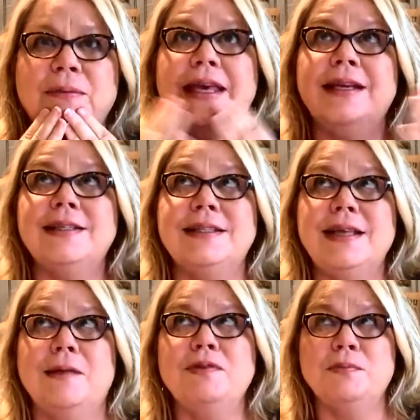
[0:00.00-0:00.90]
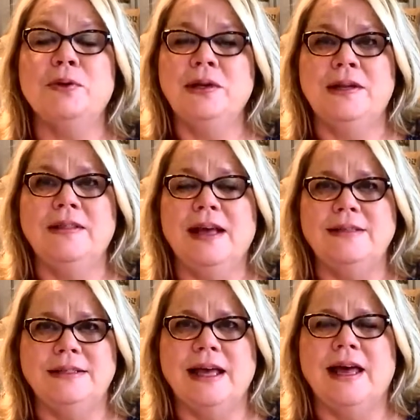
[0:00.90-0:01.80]
be acceptable in thy
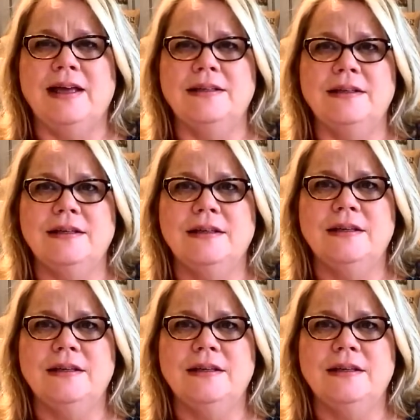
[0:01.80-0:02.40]
sight.